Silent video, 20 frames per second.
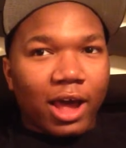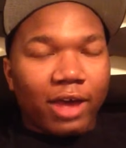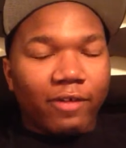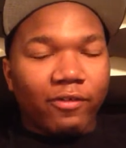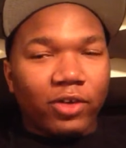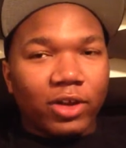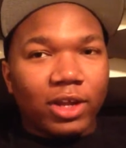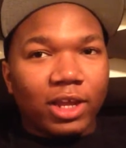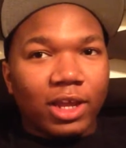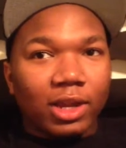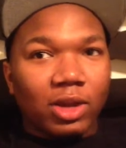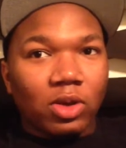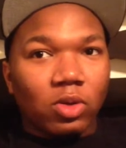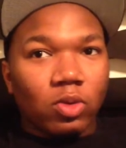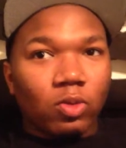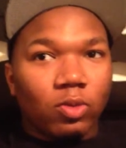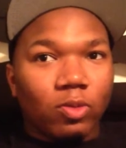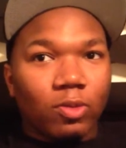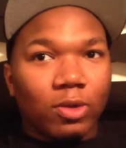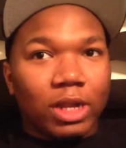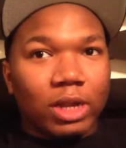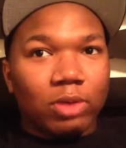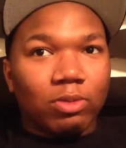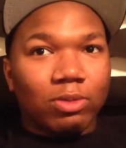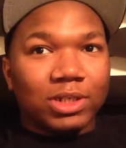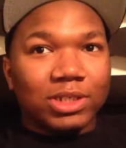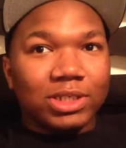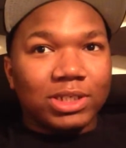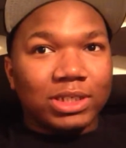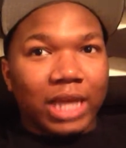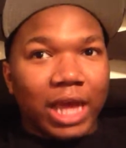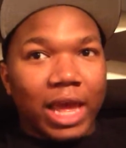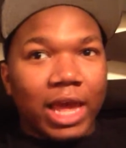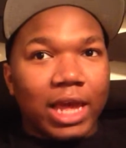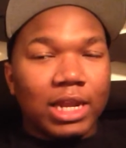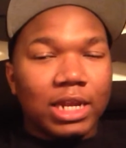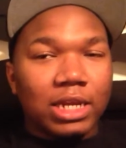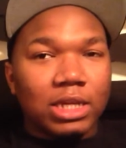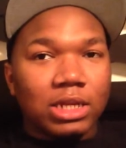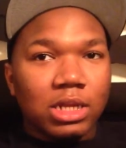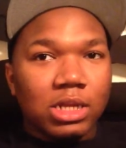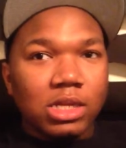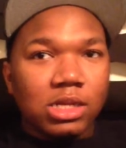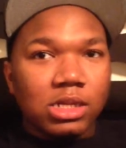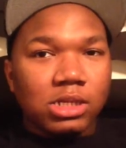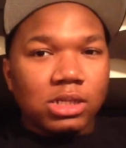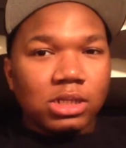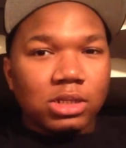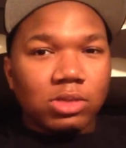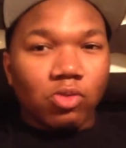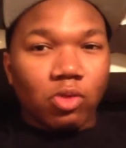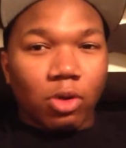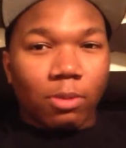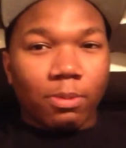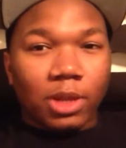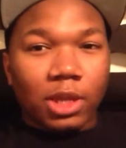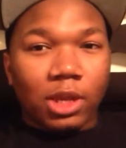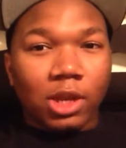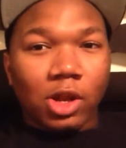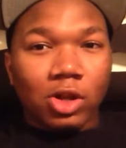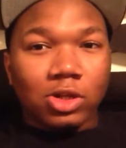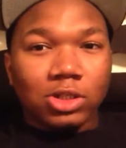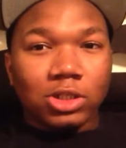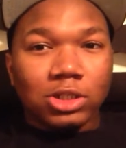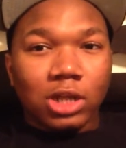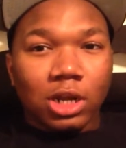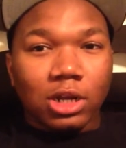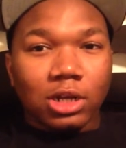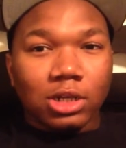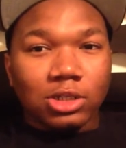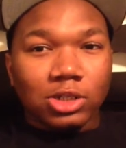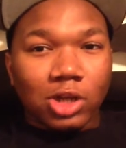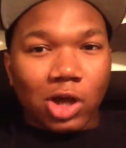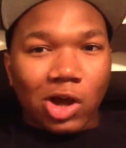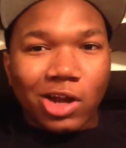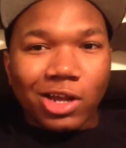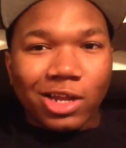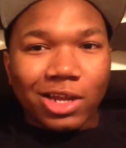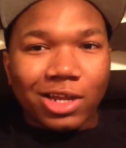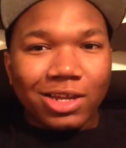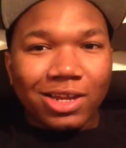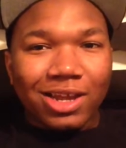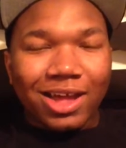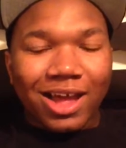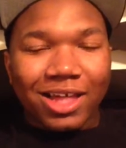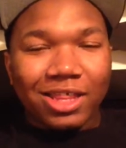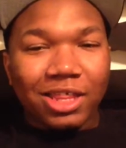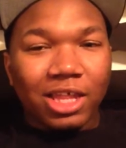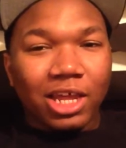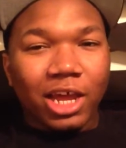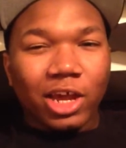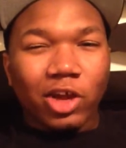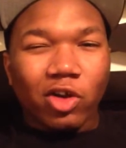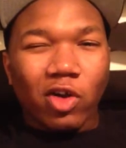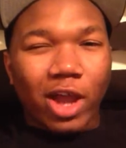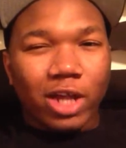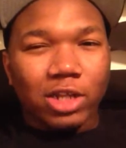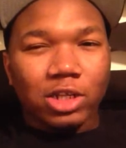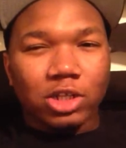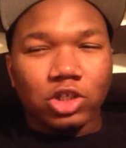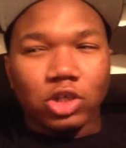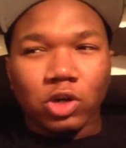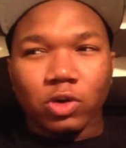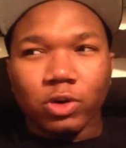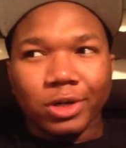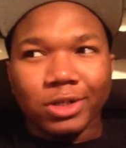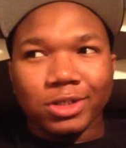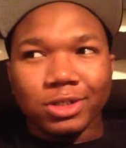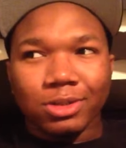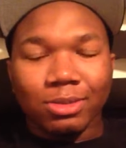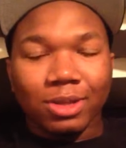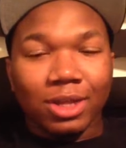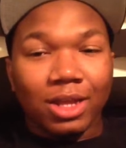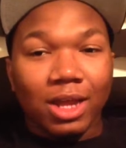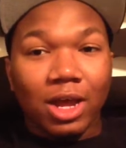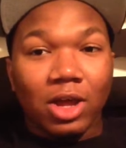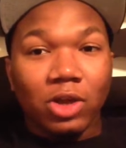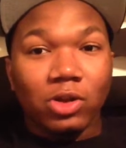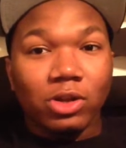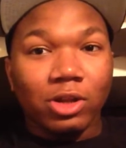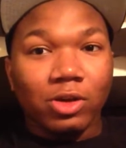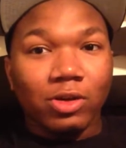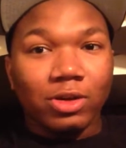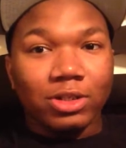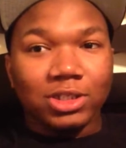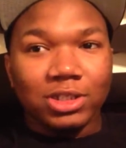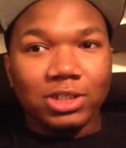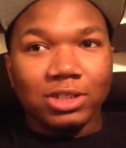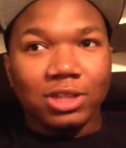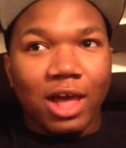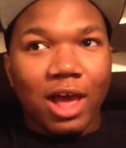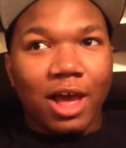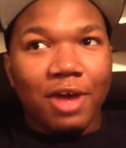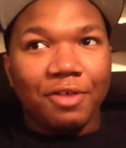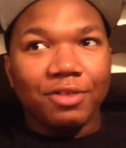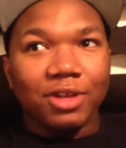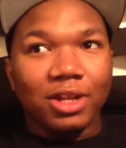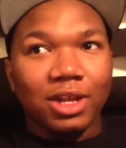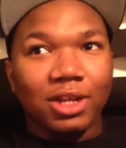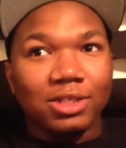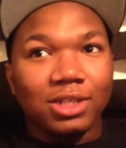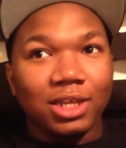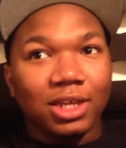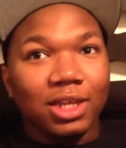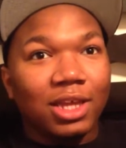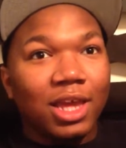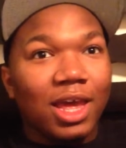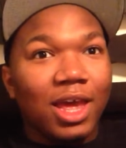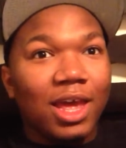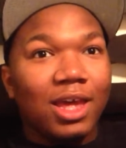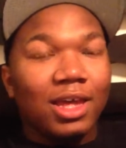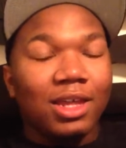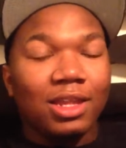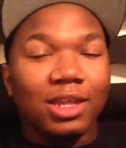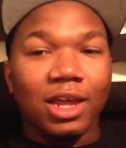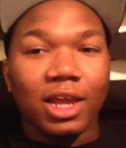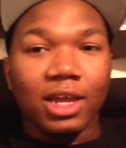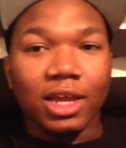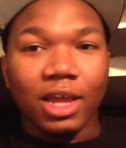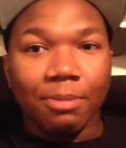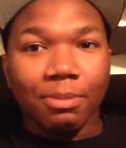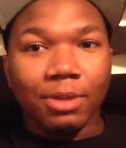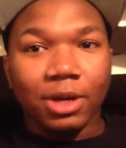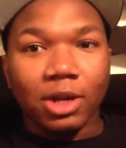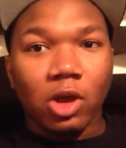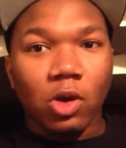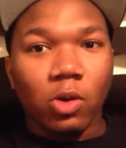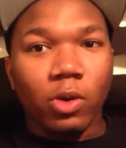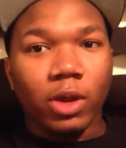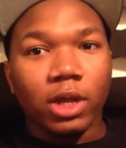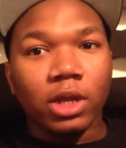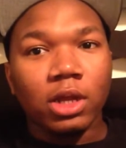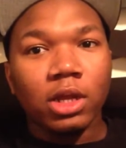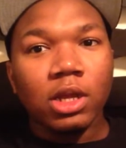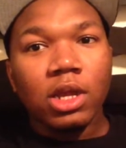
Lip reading: I forget what was said, where me and her started talking. I think I cracked a joke or something, I don't know, and she laughed, and I was like, yeah, and then I kept it going.